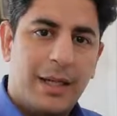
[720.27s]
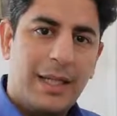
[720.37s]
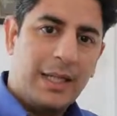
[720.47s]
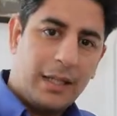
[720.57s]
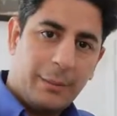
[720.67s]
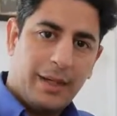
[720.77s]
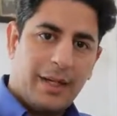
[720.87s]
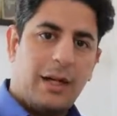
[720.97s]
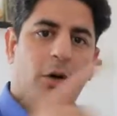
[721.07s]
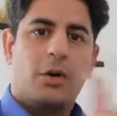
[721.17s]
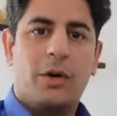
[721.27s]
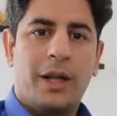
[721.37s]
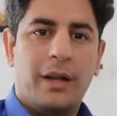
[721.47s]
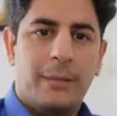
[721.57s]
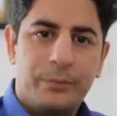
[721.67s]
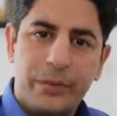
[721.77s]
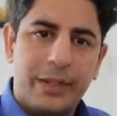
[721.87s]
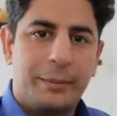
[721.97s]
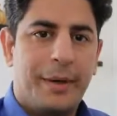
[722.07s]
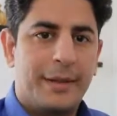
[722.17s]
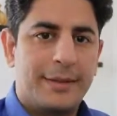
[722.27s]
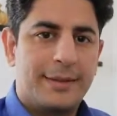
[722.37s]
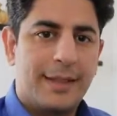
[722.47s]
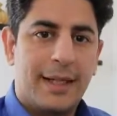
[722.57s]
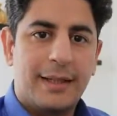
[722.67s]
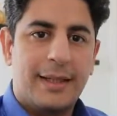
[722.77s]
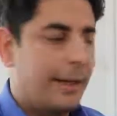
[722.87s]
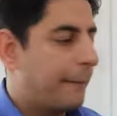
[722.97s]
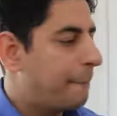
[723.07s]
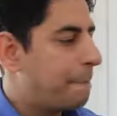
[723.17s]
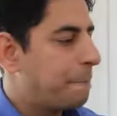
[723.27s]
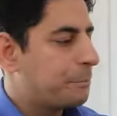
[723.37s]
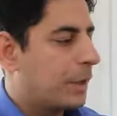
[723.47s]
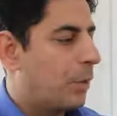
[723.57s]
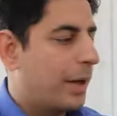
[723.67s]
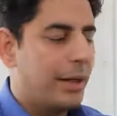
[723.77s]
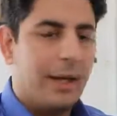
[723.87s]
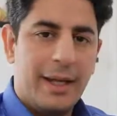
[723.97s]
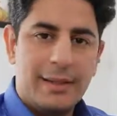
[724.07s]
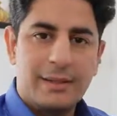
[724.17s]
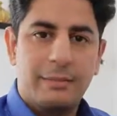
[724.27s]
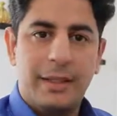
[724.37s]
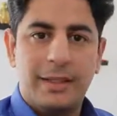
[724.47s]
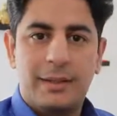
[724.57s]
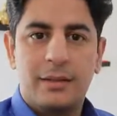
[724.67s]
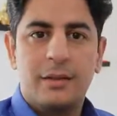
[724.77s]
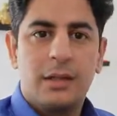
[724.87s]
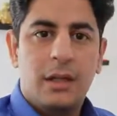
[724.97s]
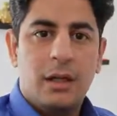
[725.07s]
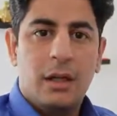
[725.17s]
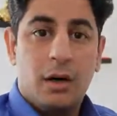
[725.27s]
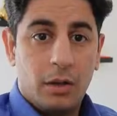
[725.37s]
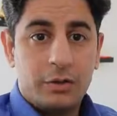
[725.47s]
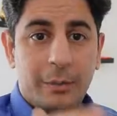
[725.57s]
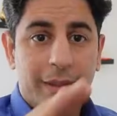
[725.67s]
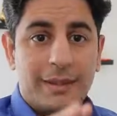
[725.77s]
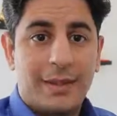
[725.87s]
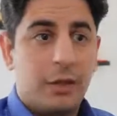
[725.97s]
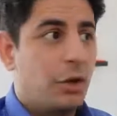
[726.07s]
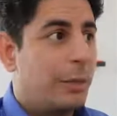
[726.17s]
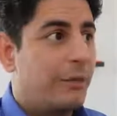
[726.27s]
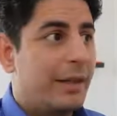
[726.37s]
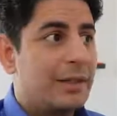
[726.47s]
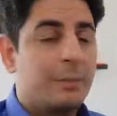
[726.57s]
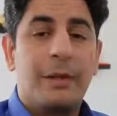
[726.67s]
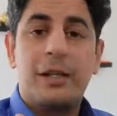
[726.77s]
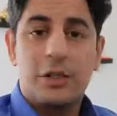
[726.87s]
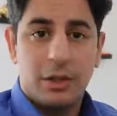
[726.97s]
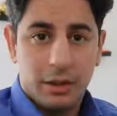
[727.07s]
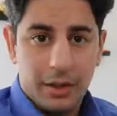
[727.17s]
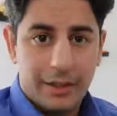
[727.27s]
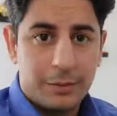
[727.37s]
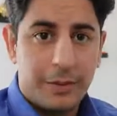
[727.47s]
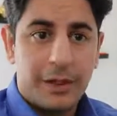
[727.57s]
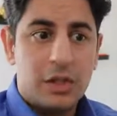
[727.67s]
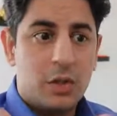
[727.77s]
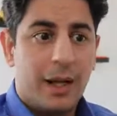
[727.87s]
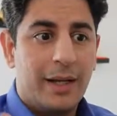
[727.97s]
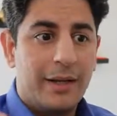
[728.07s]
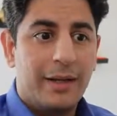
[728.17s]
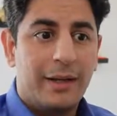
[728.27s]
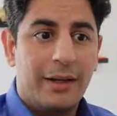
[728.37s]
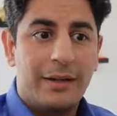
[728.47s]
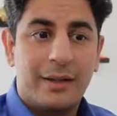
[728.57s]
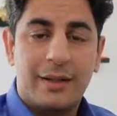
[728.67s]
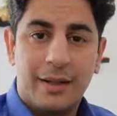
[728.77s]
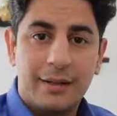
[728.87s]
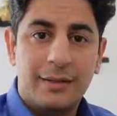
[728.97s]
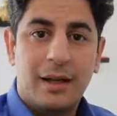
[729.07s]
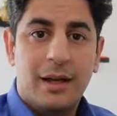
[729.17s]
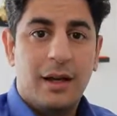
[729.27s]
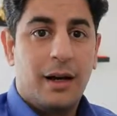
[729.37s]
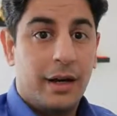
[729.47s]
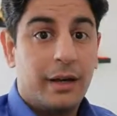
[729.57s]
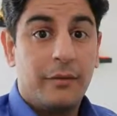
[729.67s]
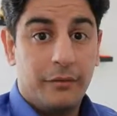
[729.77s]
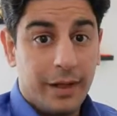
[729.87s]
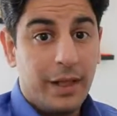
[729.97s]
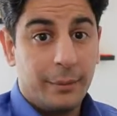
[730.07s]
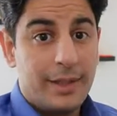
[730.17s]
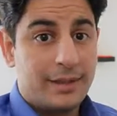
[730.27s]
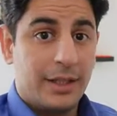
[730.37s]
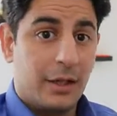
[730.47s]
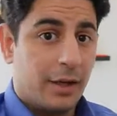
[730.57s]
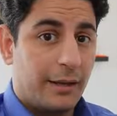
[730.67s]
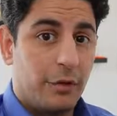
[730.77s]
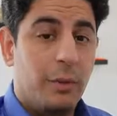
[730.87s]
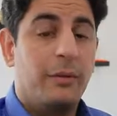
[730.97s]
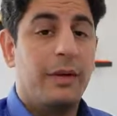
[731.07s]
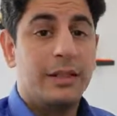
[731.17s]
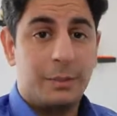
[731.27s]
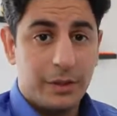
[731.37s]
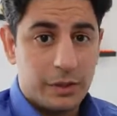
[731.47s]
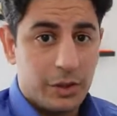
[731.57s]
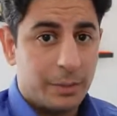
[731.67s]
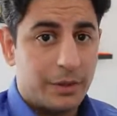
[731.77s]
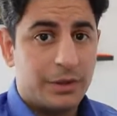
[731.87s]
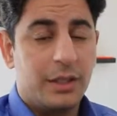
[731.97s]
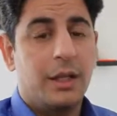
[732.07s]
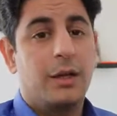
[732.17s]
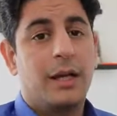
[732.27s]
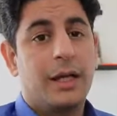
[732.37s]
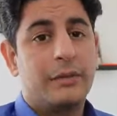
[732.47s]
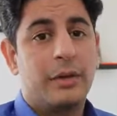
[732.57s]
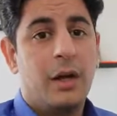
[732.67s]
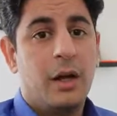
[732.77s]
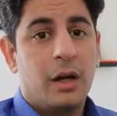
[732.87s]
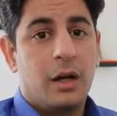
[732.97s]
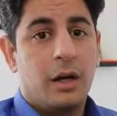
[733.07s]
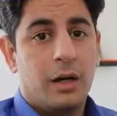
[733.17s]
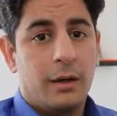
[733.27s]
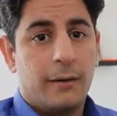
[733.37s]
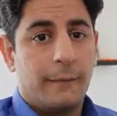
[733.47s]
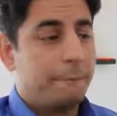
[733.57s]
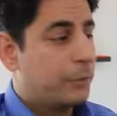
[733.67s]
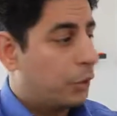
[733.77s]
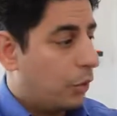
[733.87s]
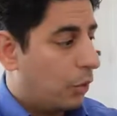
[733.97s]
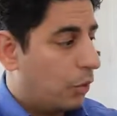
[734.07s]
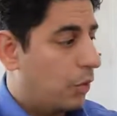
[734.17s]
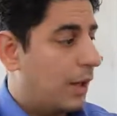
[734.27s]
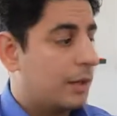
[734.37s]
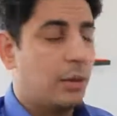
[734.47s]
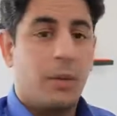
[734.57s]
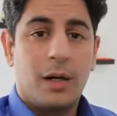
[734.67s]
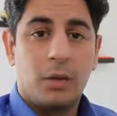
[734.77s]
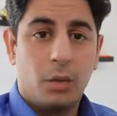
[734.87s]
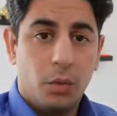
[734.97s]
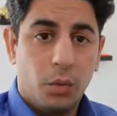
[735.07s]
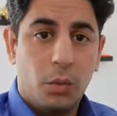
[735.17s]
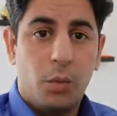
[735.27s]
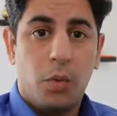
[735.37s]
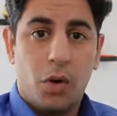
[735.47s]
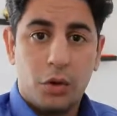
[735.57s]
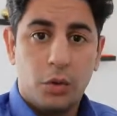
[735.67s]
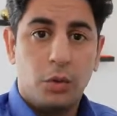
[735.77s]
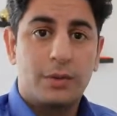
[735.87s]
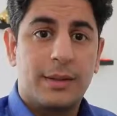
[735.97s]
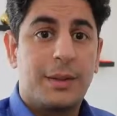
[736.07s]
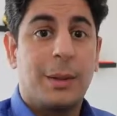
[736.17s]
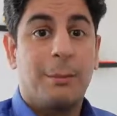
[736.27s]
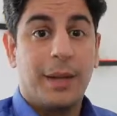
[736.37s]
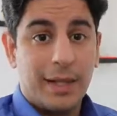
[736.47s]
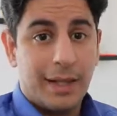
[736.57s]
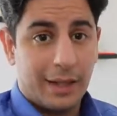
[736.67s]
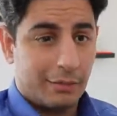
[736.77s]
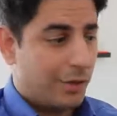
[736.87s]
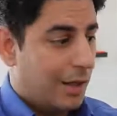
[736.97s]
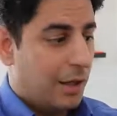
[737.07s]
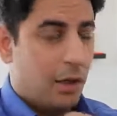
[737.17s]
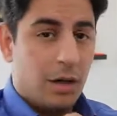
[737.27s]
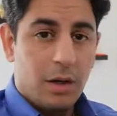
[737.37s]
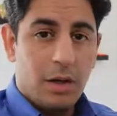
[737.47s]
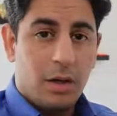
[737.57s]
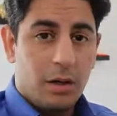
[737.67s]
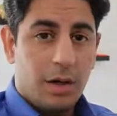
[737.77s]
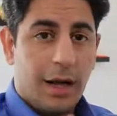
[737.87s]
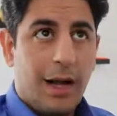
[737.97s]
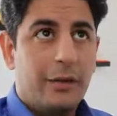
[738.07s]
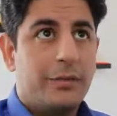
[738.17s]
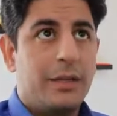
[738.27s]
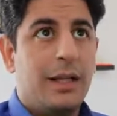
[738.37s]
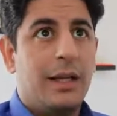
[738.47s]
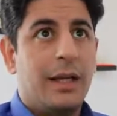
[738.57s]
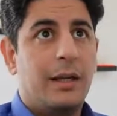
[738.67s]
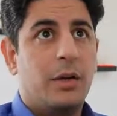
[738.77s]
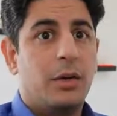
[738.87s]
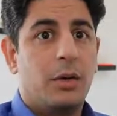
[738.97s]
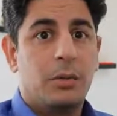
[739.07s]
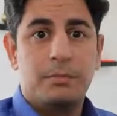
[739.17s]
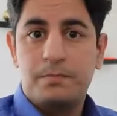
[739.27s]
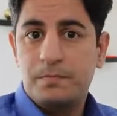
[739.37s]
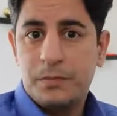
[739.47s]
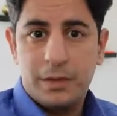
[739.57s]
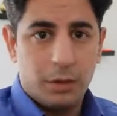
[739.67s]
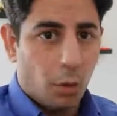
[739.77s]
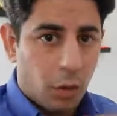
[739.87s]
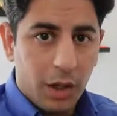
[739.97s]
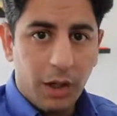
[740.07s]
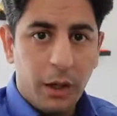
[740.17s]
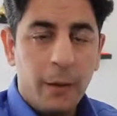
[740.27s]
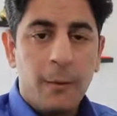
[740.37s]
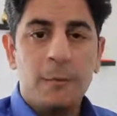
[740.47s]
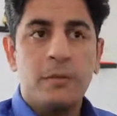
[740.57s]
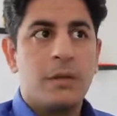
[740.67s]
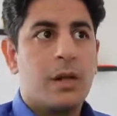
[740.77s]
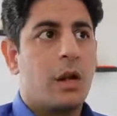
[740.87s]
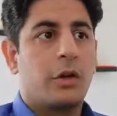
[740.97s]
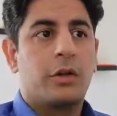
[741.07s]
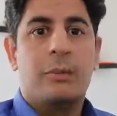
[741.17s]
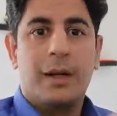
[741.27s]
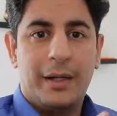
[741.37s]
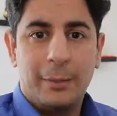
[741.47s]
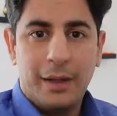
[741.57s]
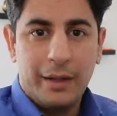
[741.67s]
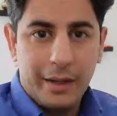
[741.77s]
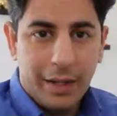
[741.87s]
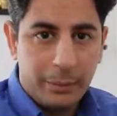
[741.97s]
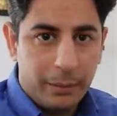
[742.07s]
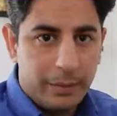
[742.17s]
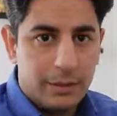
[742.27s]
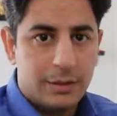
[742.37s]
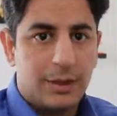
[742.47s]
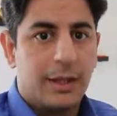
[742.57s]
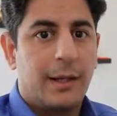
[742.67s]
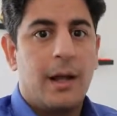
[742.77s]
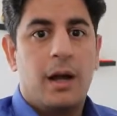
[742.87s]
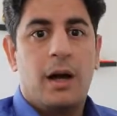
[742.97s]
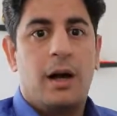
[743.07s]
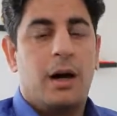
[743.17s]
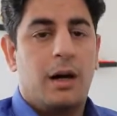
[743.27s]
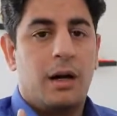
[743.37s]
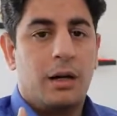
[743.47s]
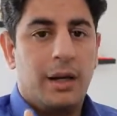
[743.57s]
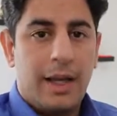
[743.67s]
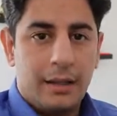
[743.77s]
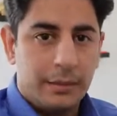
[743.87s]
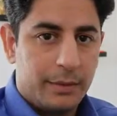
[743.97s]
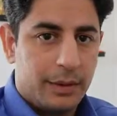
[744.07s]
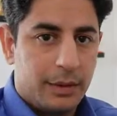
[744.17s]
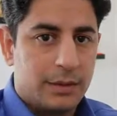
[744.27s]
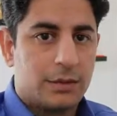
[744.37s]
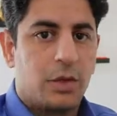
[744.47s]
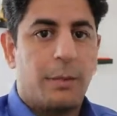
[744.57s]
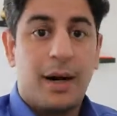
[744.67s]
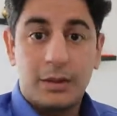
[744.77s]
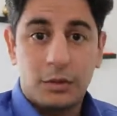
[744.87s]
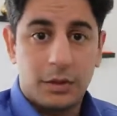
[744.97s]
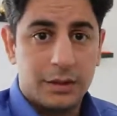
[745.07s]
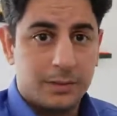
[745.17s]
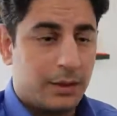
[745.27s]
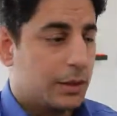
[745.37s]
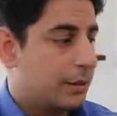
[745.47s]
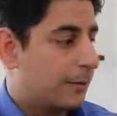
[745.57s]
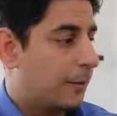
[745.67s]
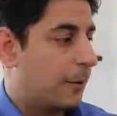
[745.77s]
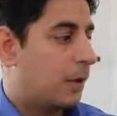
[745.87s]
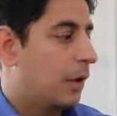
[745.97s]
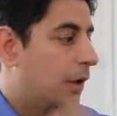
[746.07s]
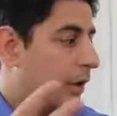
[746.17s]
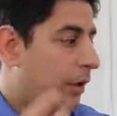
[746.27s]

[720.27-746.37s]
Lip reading: money incoming and outgoing is balanced. Second thing, 1x means that you will be very spiritual. Like spirituality related things are very amazing in your life. You'll be very spiritual person in your life. You are the one who want to do something big in life. I have seen, like, Googled lot of multimillionaire peoples like Elon Musk or Mark Zuckerberg, or